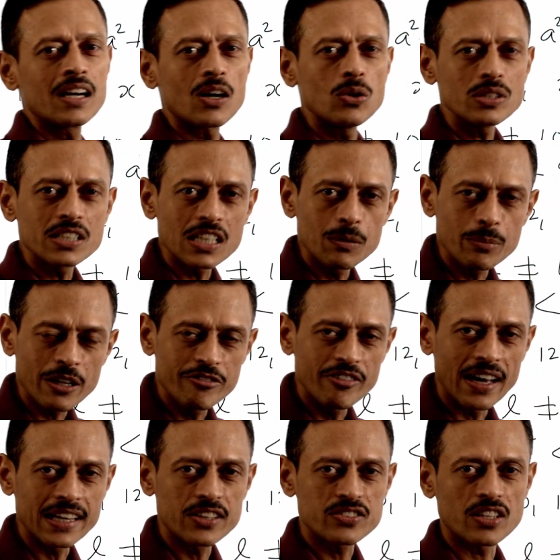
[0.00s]
Count the number of
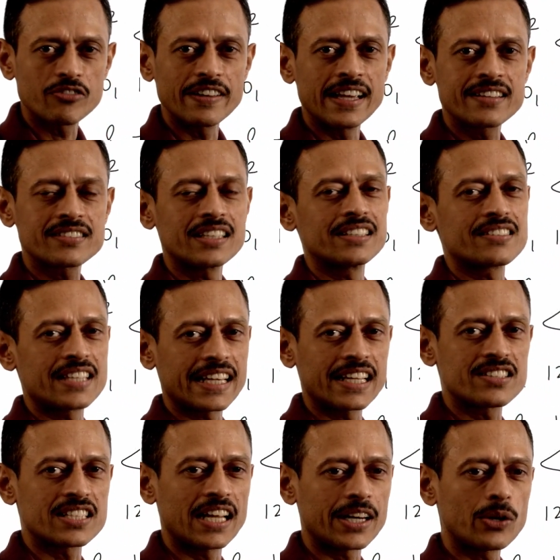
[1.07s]
values of x in the
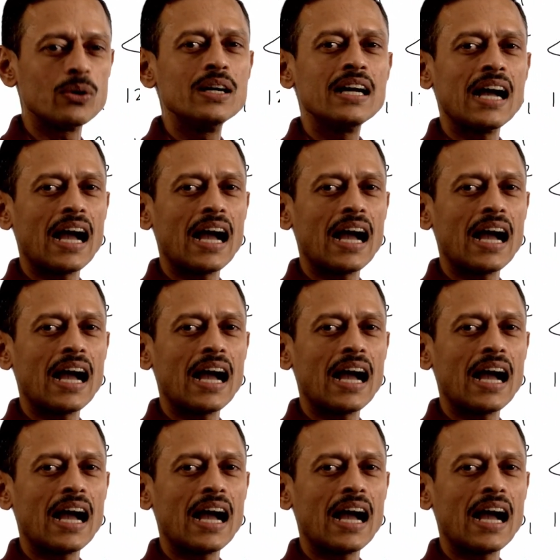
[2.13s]
second scenario.